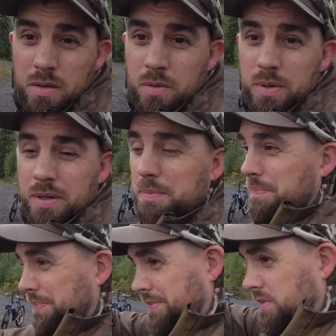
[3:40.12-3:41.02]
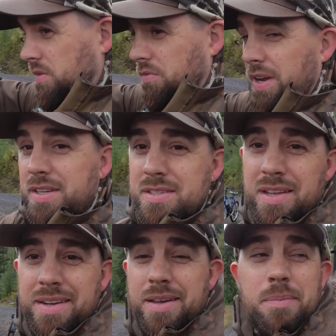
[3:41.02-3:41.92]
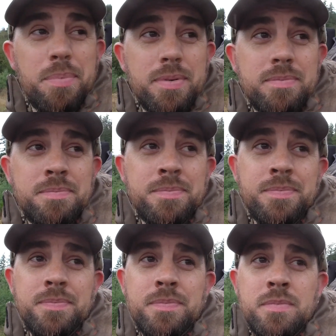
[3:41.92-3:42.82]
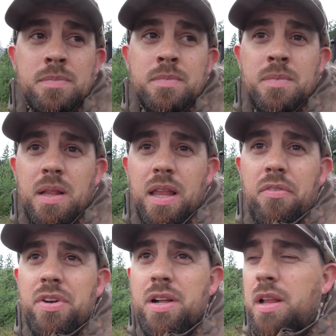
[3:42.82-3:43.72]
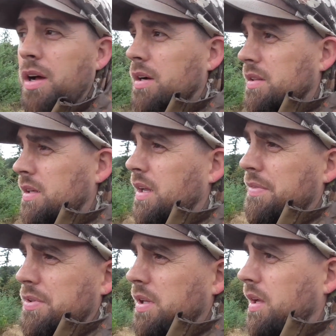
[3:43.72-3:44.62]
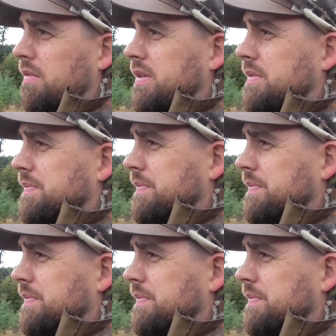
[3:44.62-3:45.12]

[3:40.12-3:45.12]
Well, rain's let up. 11 o'clock, a little after 11.